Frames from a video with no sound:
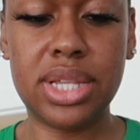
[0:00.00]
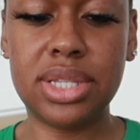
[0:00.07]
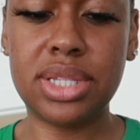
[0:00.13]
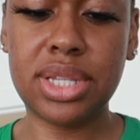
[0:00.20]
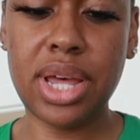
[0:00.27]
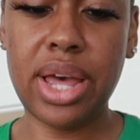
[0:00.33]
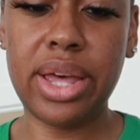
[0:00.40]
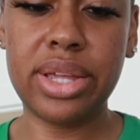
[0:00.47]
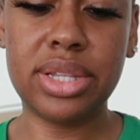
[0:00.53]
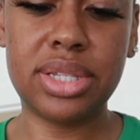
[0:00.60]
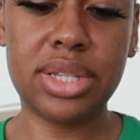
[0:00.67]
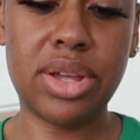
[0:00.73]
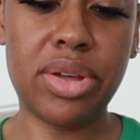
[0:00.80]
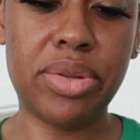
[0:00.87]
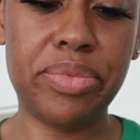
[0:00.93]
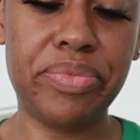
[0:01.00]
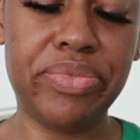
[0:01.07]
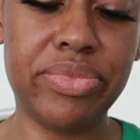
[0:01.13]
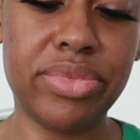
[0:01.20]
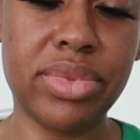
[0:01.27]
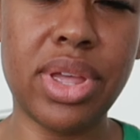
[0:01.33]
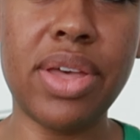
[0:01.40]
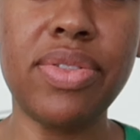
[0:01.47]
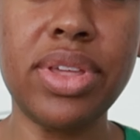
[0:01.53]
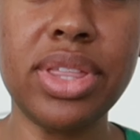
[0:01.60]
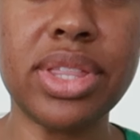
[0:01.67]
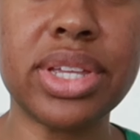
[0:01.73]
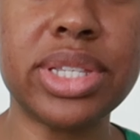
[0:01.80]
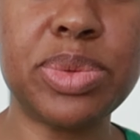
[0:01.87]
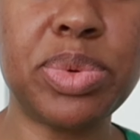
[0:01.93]
inside, so I
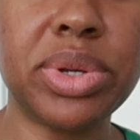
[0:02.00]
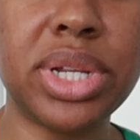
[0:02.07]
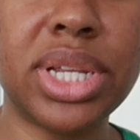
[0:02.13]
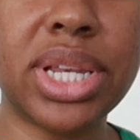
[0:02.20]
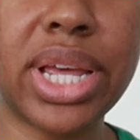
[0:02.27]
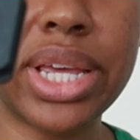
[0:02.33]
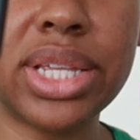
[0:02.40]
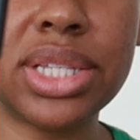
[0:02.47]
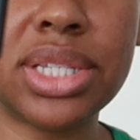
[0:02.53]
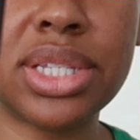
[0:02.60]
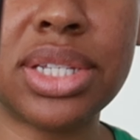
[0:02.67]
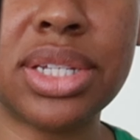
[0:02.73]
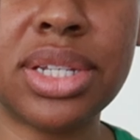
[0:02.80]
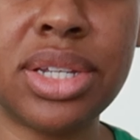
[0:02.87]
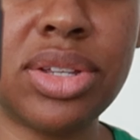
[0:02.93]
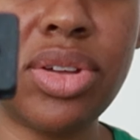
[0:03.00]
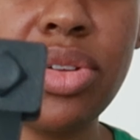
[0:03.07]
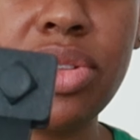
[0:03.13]
think that's pretty nice. You